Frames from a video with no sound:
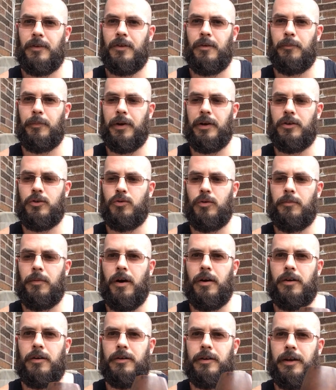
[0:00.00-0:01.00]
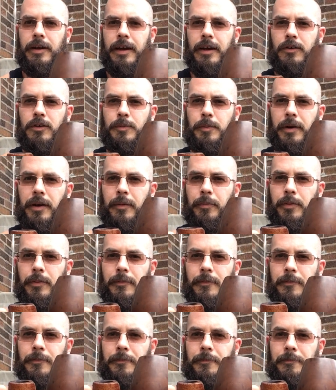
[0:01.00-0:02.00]
Compared to a modern day house pipe.
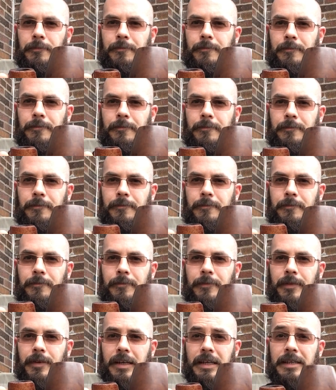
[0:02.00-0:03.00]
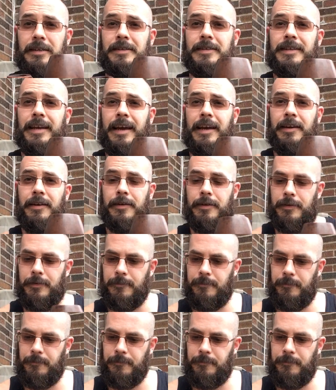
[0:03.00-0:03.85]
Insanity.